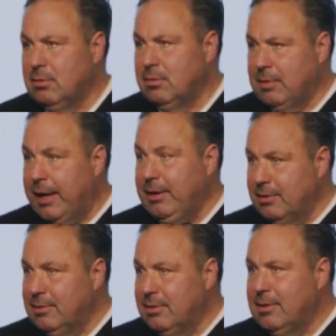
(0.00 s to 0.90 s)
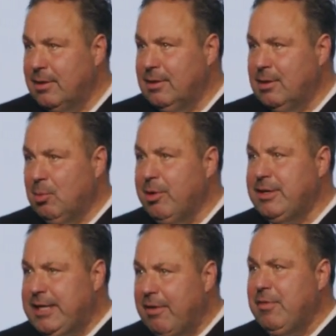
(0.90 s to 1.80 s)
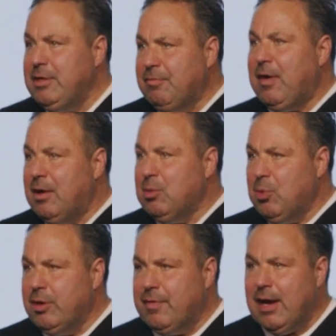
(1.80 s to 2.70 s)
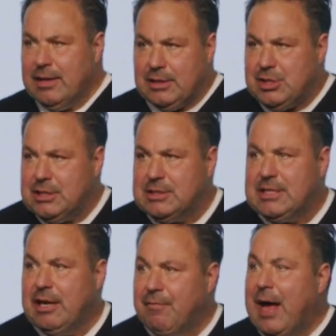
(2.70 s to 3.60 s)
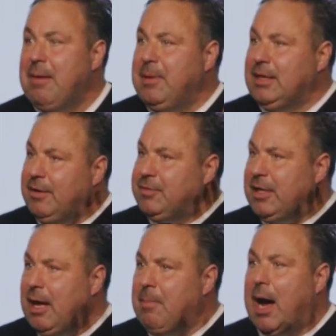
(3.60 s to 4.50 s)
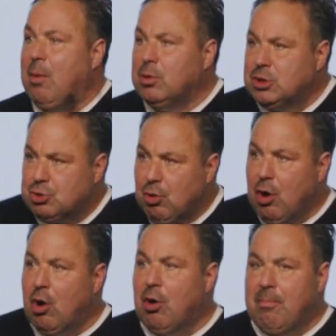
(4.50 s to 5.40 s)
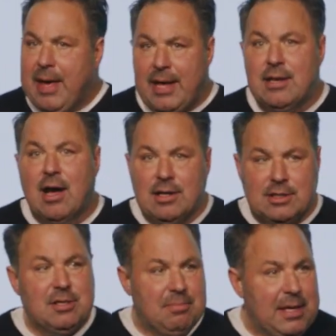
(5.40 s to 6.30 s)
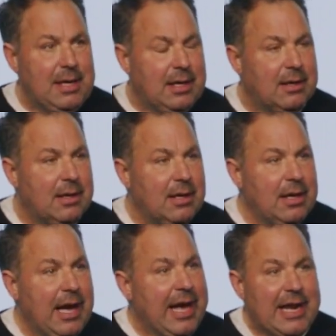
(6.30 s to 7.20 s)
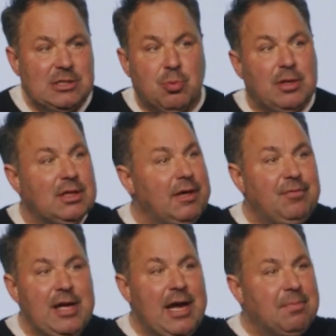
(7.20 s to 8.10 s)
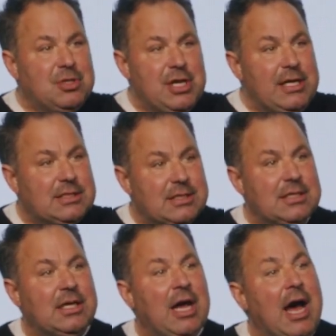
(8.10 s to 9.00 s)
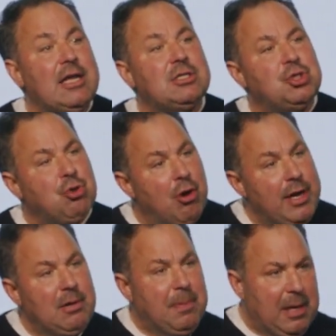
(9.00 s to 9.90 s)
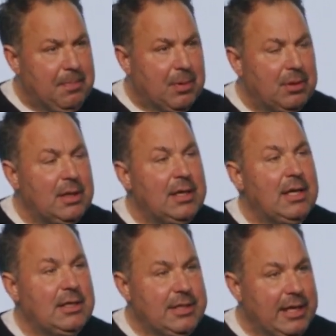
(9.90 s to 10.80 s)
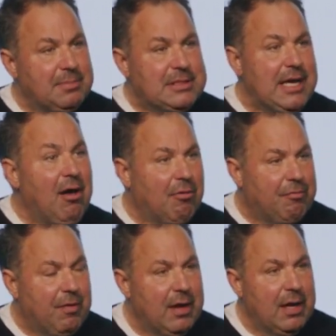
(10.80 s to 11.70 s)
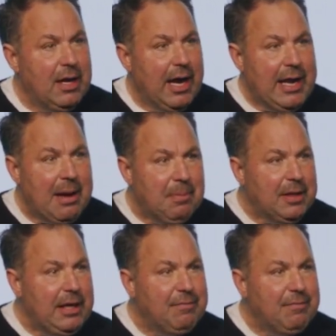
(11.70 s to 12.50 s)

right? We're endeavoring to follow the word of God. Like Jesus said, if I be lifted up, I will draw all men unto me. And as we're lifting up Jesus, God is drawing people to himself. And I believe